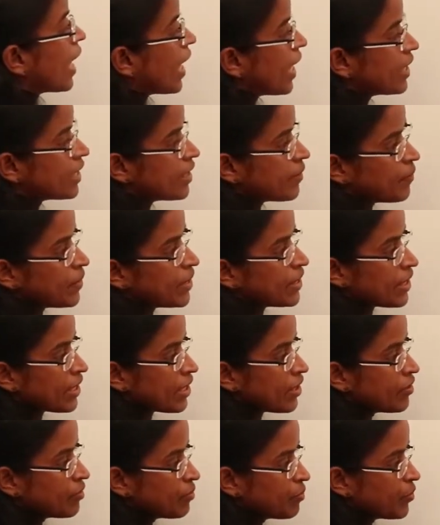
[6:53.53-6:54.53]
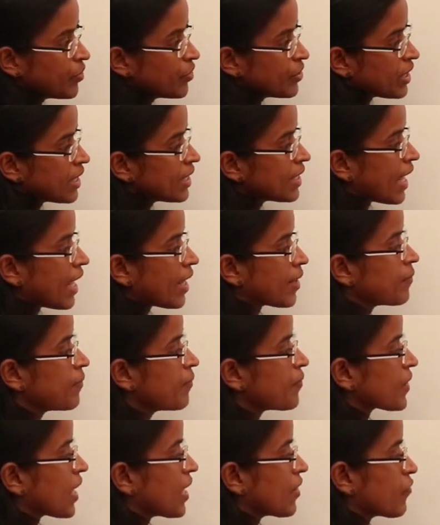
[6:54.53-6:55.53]
and depending upon the
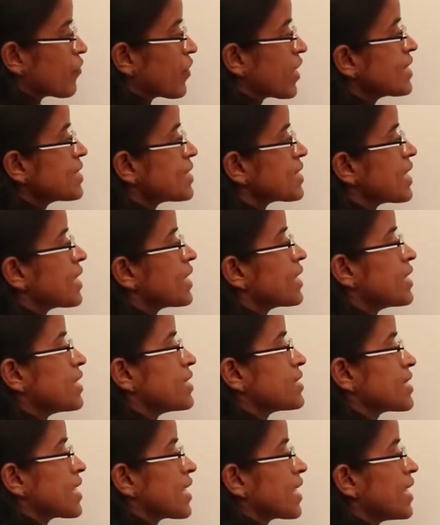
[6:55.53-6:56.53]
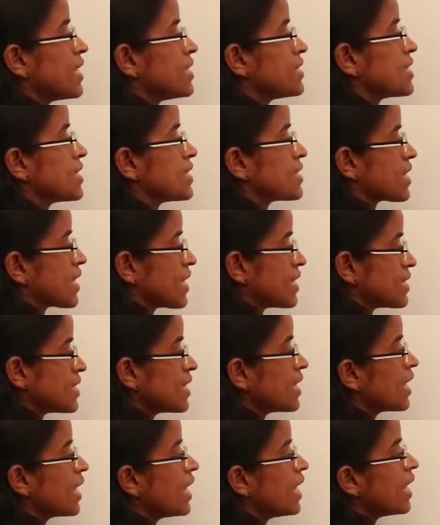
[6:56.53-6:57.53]
time and phase that the signals is
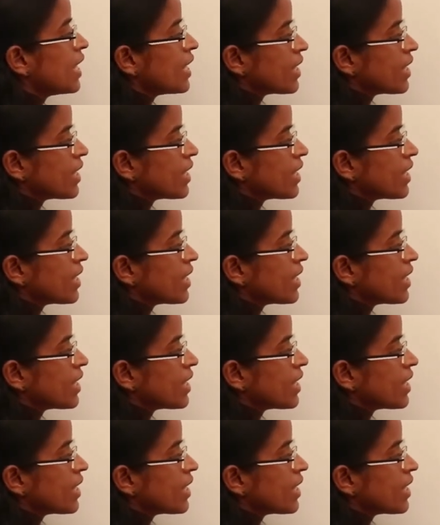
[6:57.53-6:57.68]
reaching,